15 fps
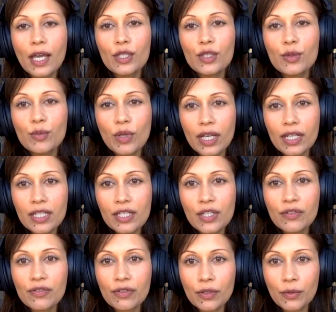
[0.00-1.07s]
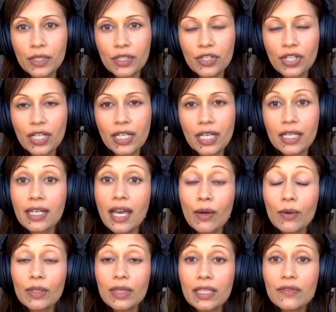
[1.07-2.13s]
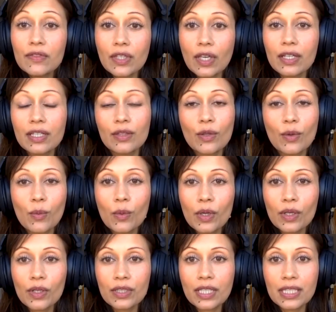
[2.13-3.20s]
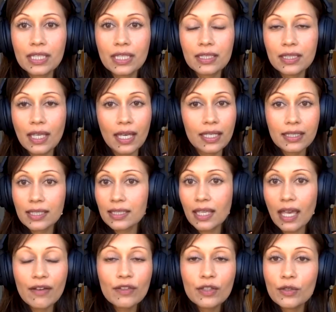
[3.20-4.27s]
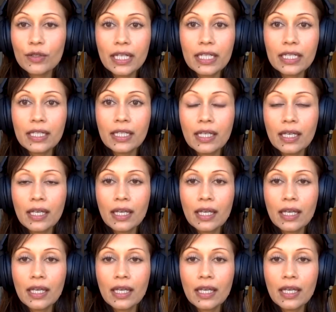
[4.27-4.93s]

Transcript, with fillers: you brought it to fruition, and now it lives on in the world as this, as this evergreen